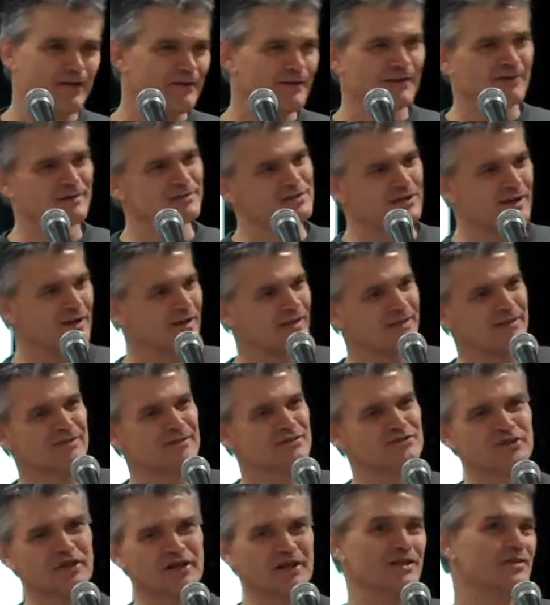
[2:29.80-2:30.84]
and then suddenly
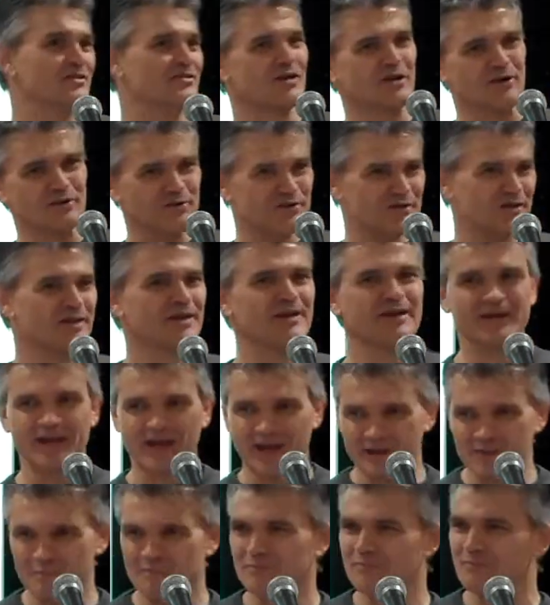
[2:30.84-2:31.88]
this retro thing
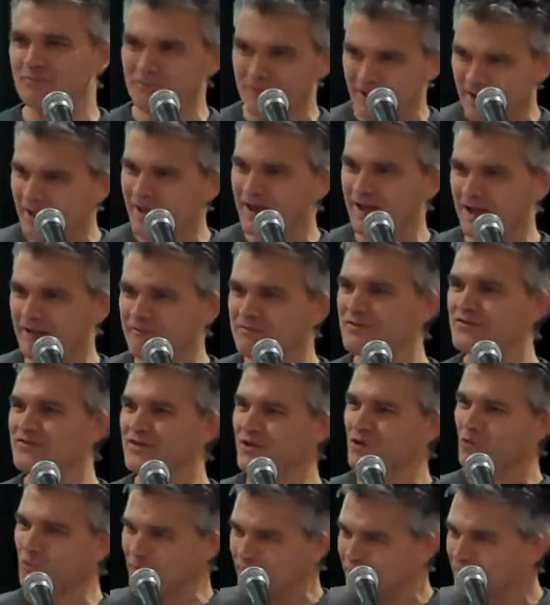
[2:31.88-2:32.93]
came
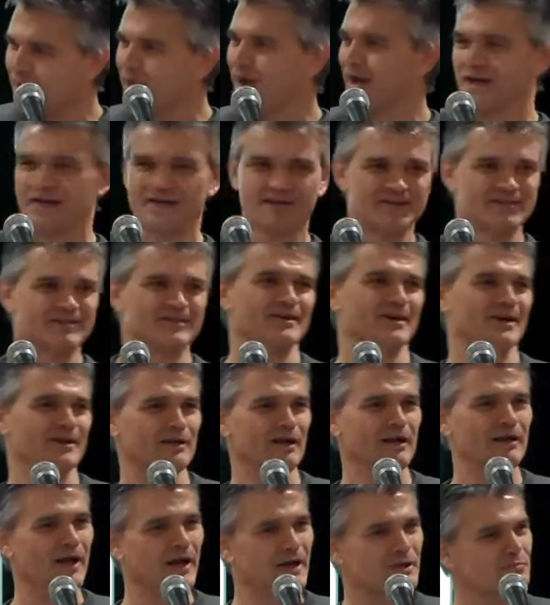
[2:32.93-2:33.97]
everything we liked.
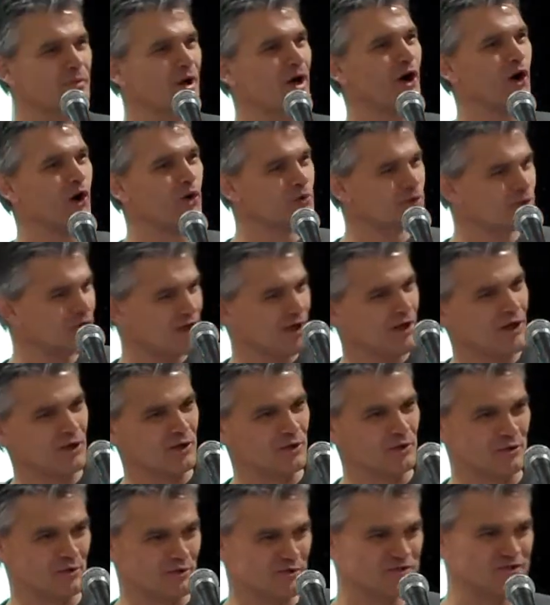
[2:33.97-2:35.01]
And I like my old
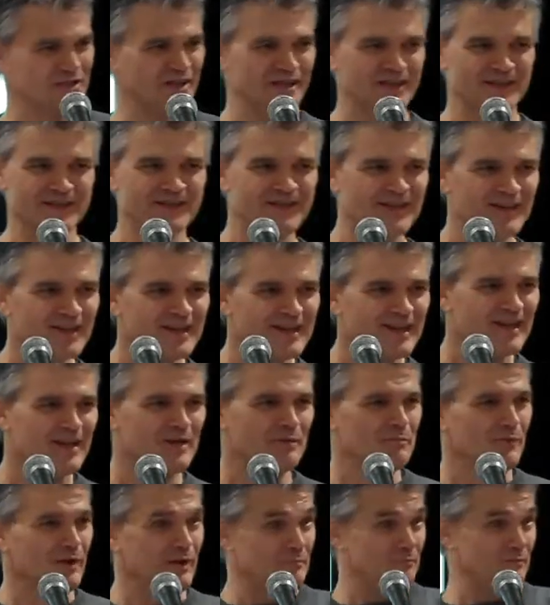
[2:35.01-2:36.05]
clothes and
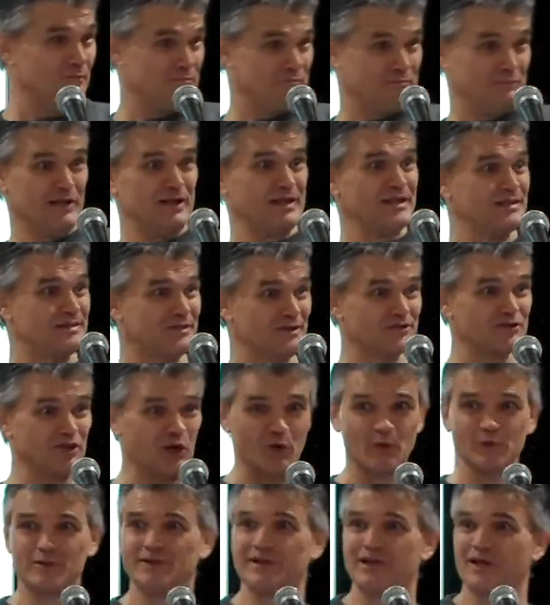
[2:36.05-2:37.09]
Liesel's
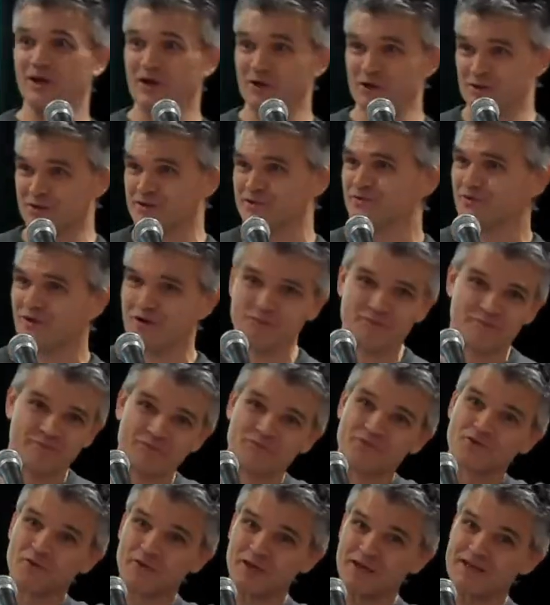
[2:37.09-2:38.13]
old clothes
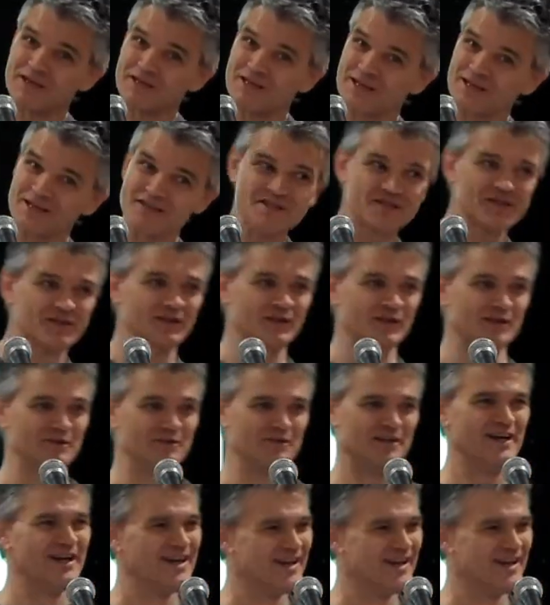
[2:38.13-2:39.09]
from 20 years ago